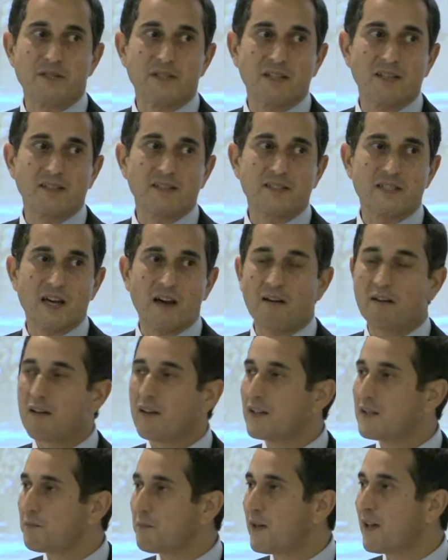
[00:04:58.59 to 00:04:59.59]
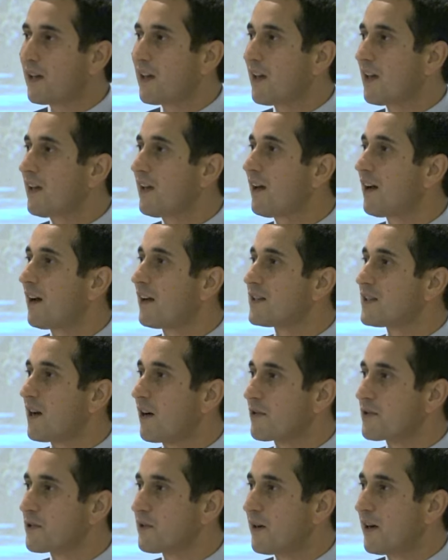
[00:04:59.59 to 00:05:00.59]
She's talk, speaking, I
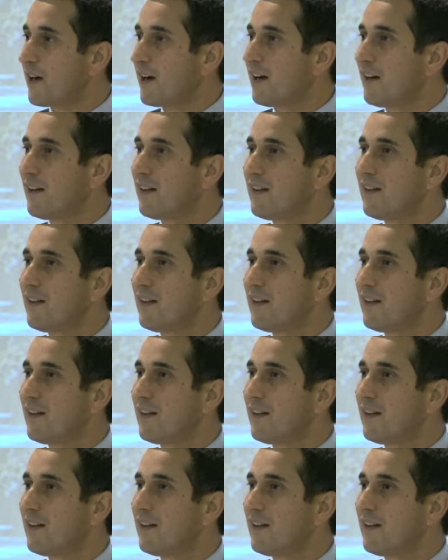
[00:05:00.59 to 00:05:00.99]
talked to her,